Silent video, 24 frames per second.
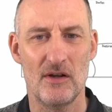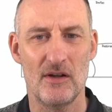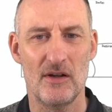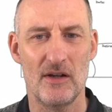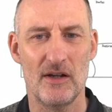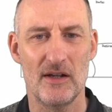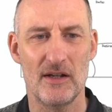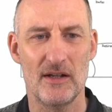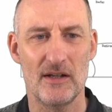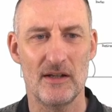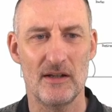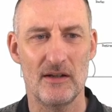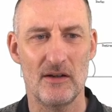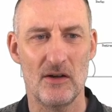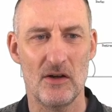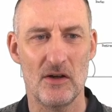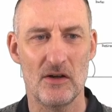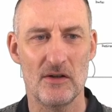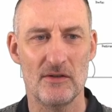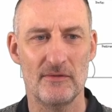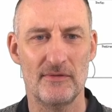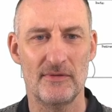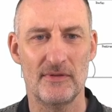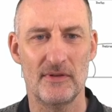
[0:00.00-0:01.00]
uh,
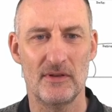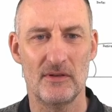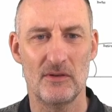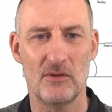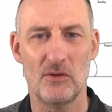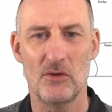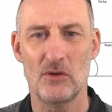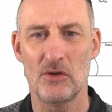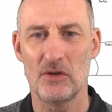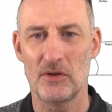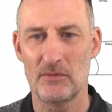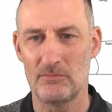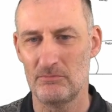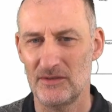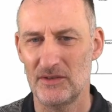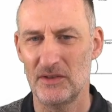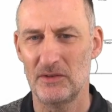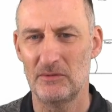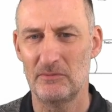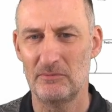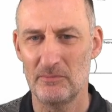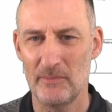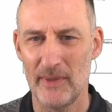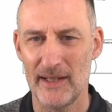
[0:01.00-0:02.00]
of, or
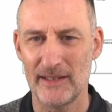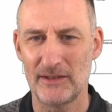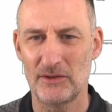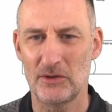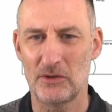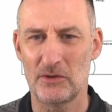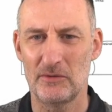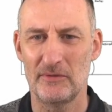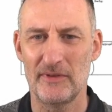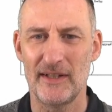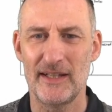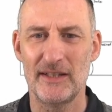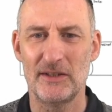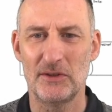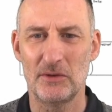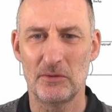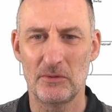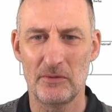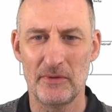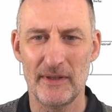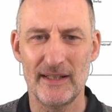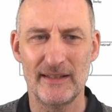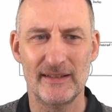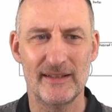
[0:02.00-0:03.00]
the better way to
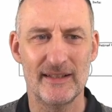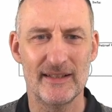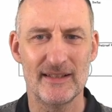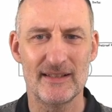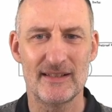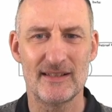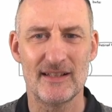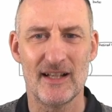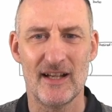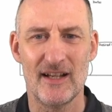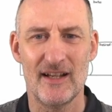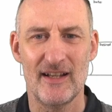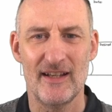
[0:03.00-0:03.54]
read this